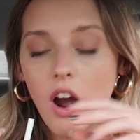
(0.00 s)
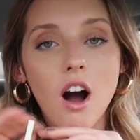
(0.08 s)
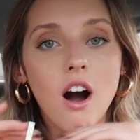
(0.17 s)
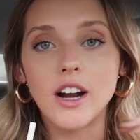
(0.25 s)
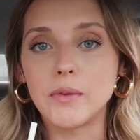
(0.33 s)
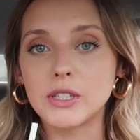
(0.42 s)

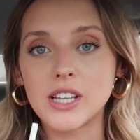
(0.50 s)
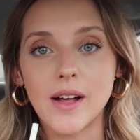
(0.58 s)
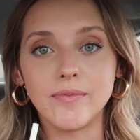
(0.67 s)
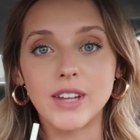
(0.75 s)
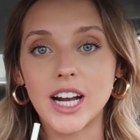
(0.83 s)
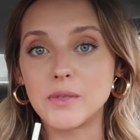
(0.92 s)

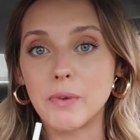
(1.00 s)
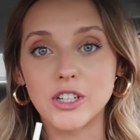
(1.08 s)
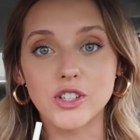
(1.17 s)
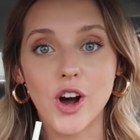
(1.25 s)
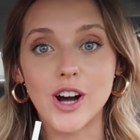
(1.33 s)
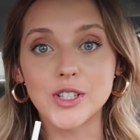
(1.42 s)
100%, that is
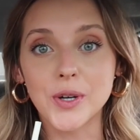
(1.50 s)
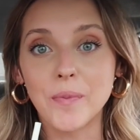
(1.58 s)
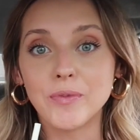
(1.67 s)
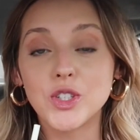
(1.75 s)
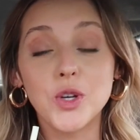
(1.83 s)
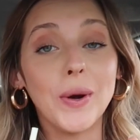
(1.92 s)
butterscotch,
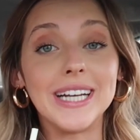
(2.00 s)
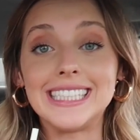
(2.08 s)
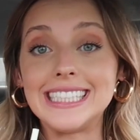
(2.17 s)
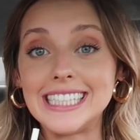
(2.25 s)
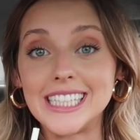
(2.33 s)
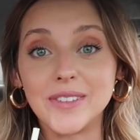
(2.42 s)
to a
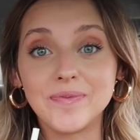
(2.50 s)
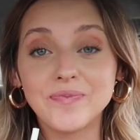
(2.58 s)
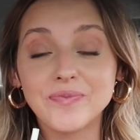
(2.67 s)
T.